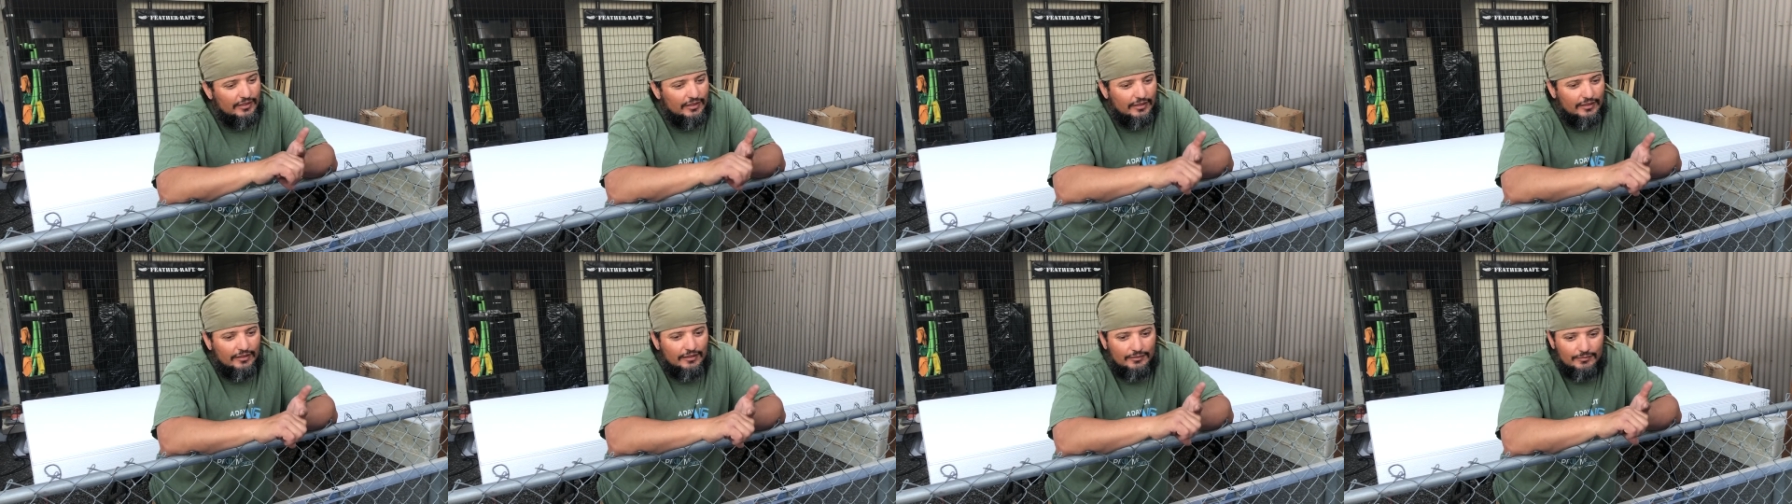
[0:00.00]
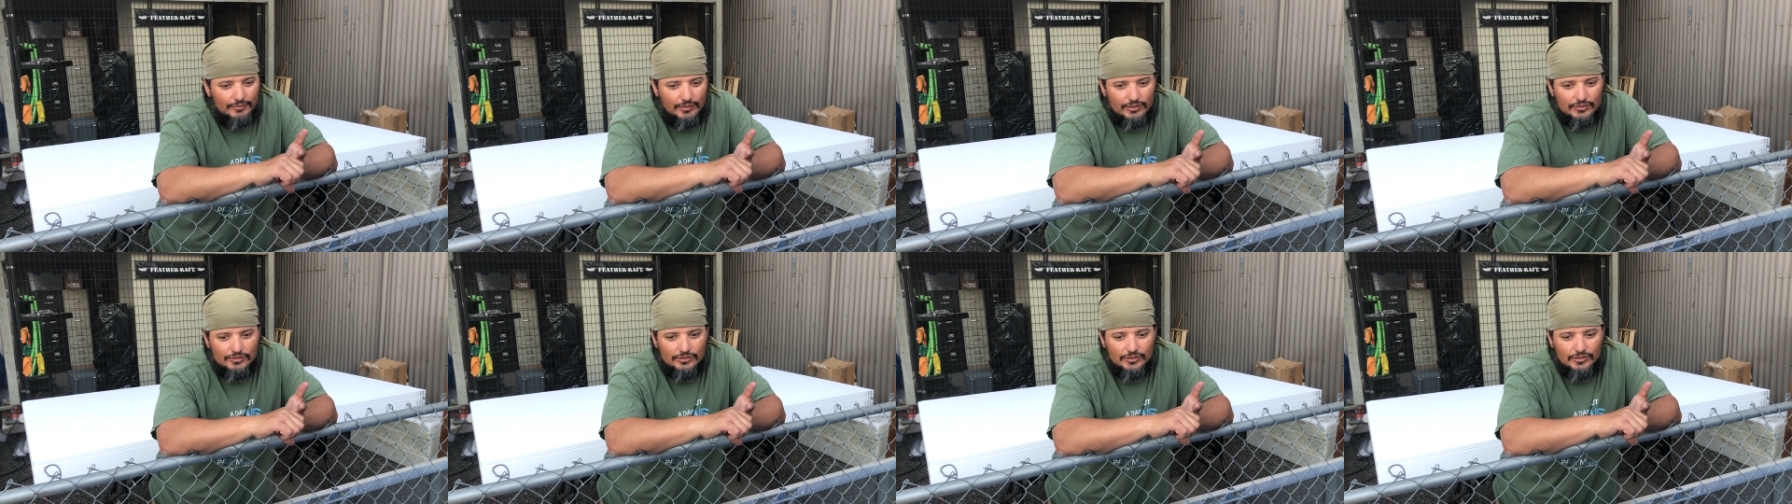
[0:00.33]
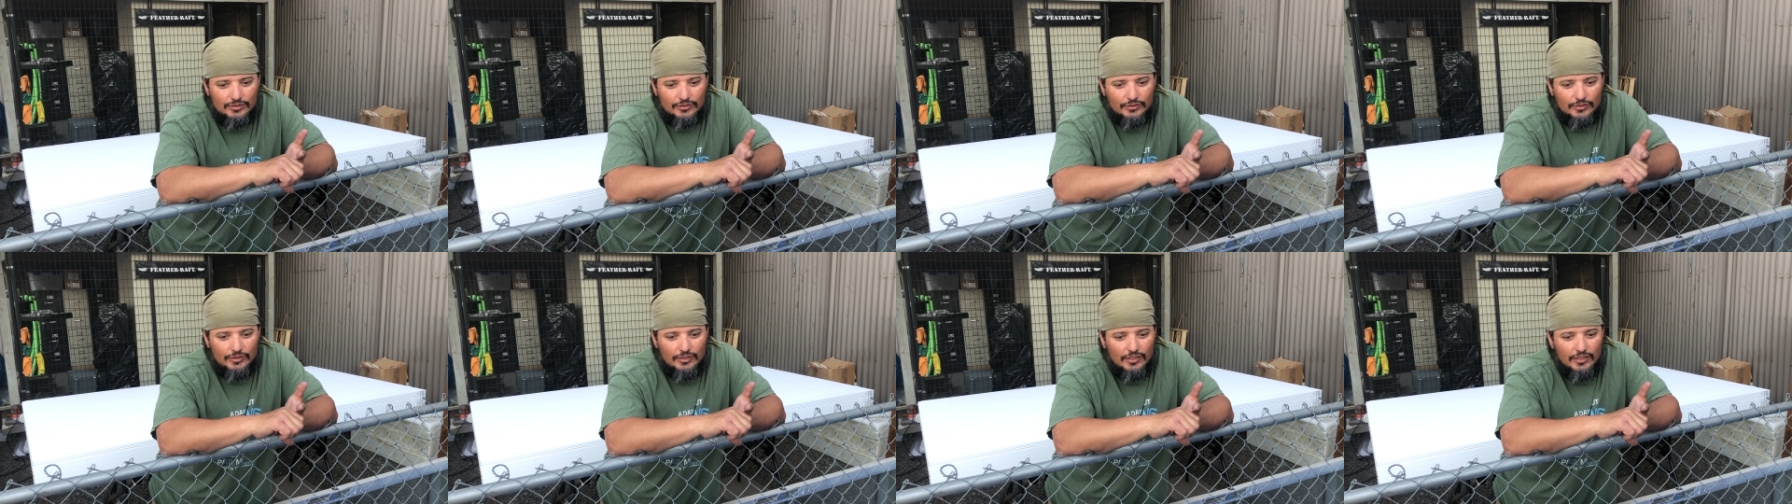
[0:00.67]
and I'm
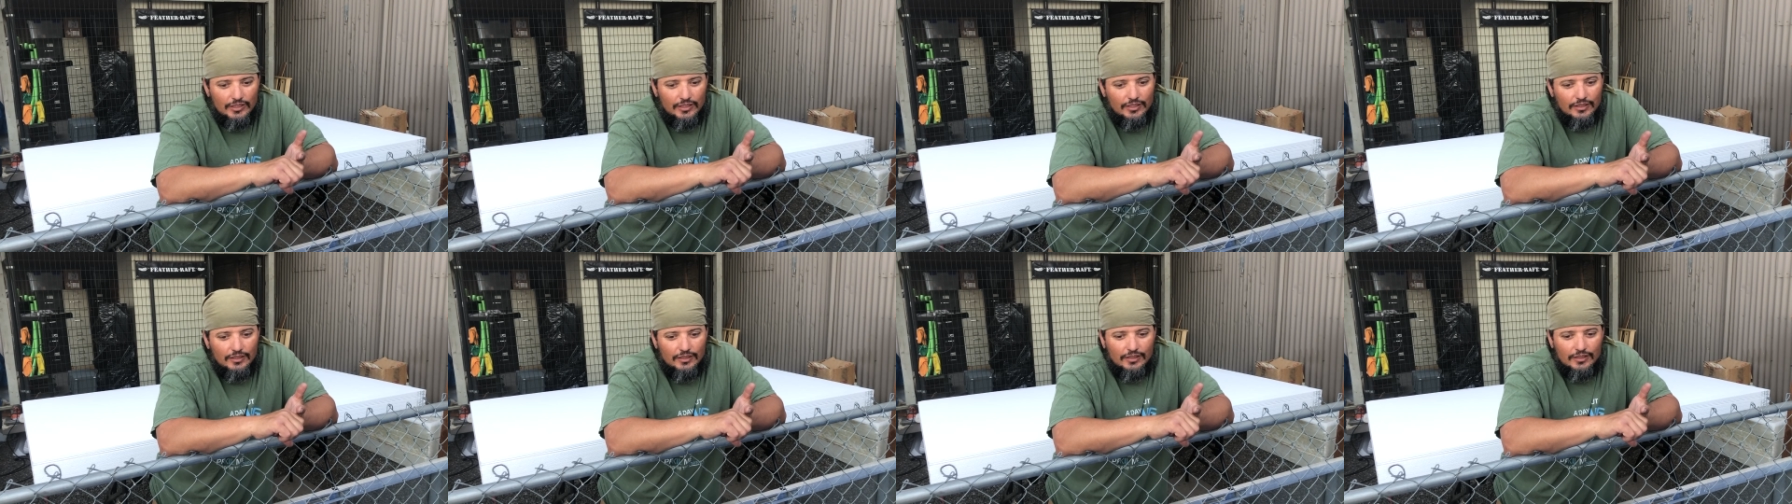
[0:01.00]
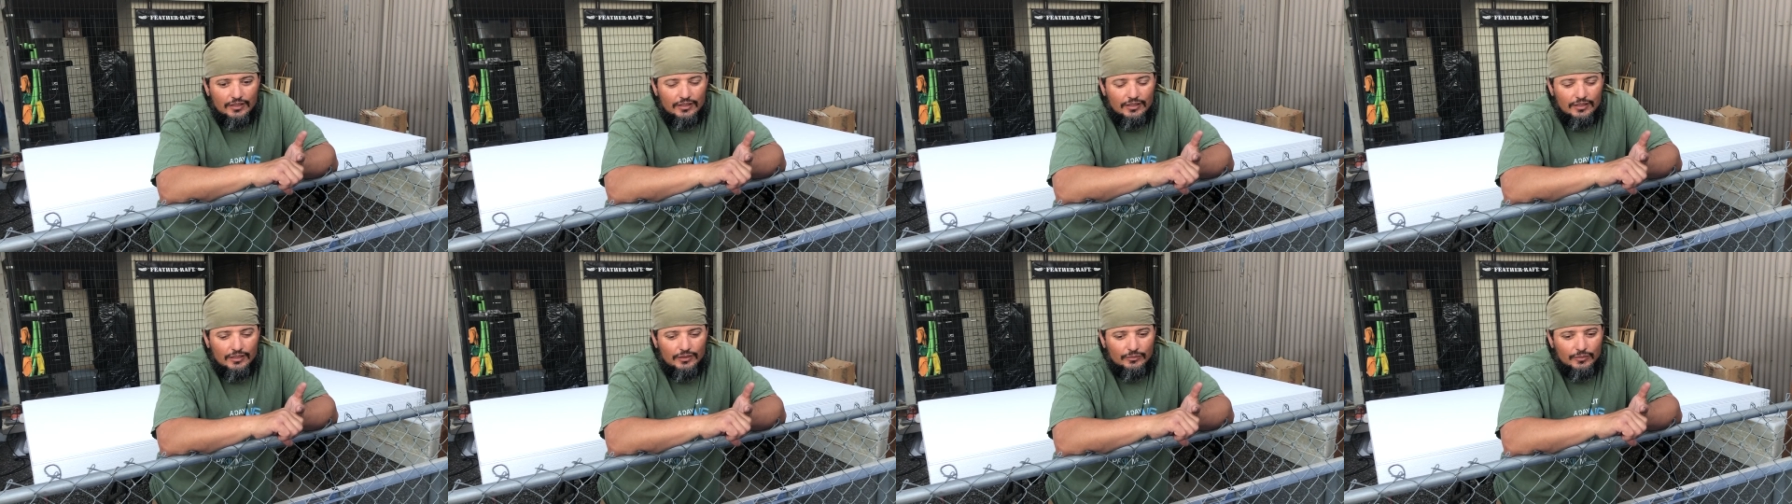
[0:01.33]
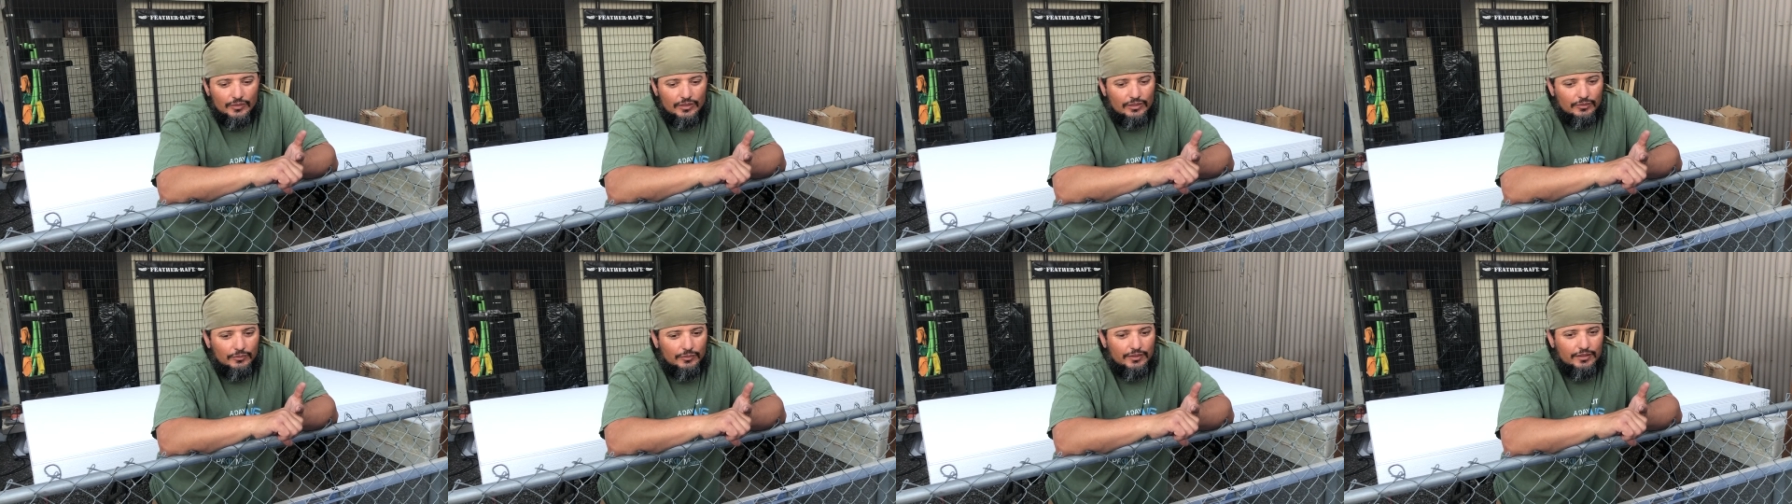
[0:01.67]
also
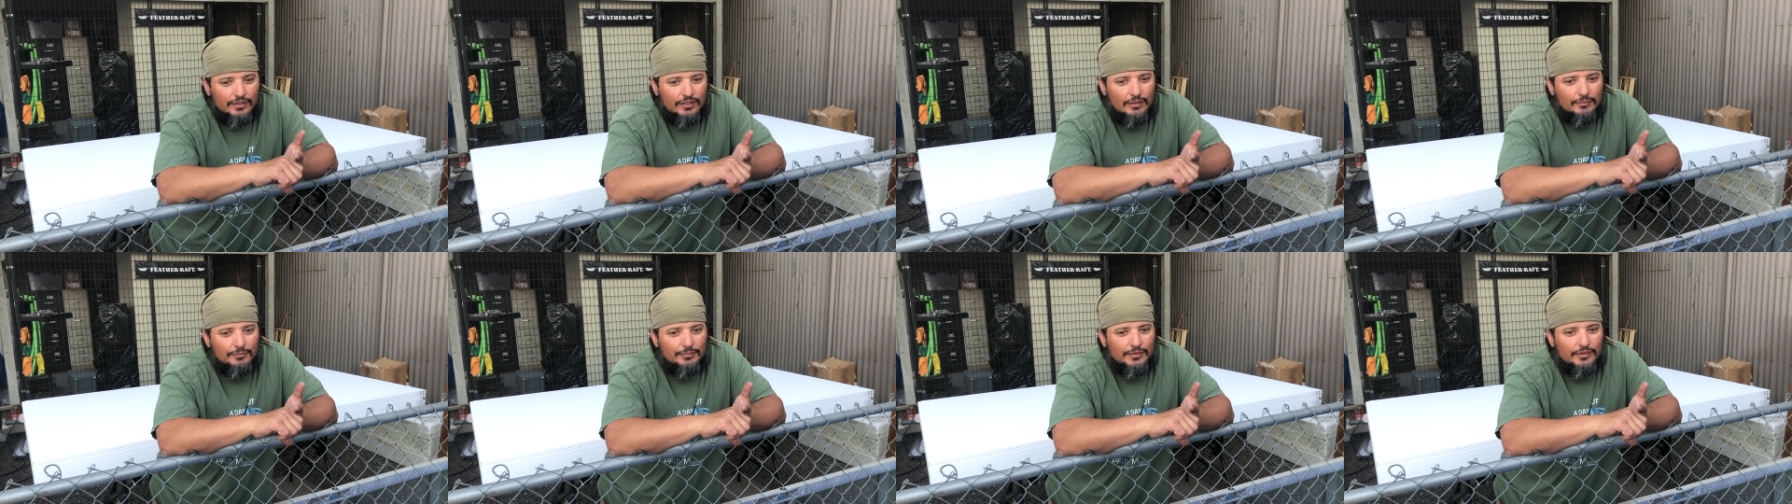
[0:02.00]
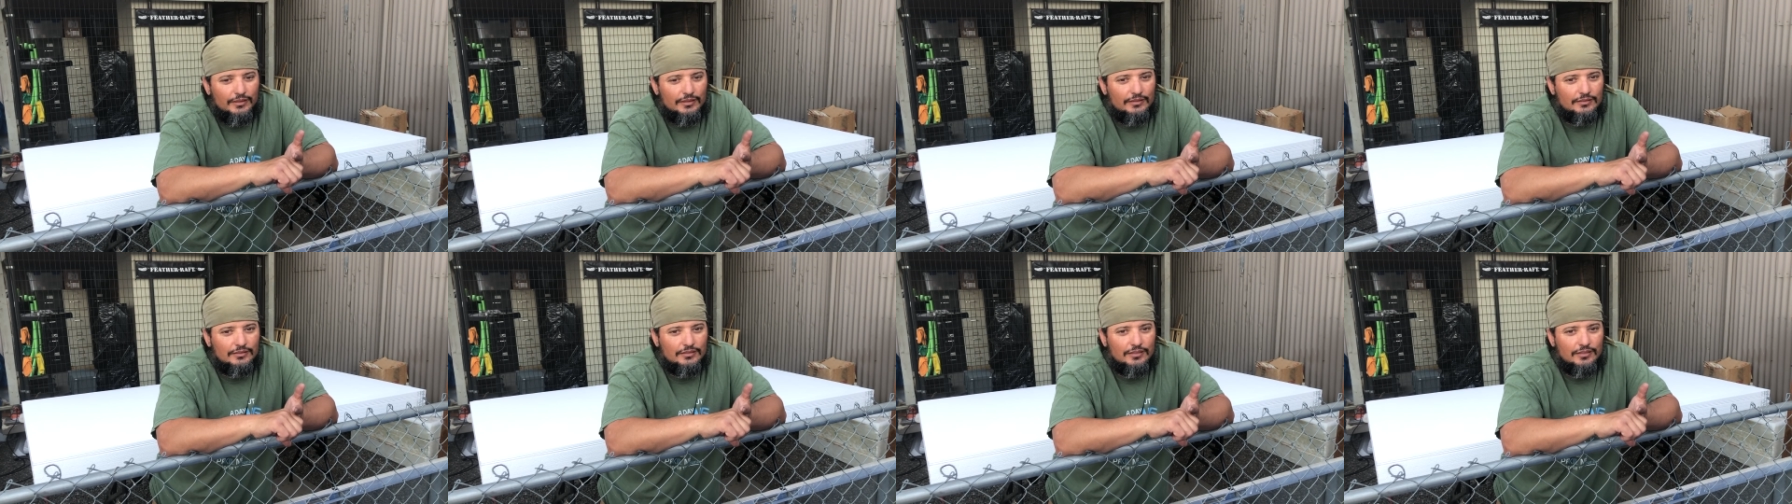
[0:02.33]
working with companies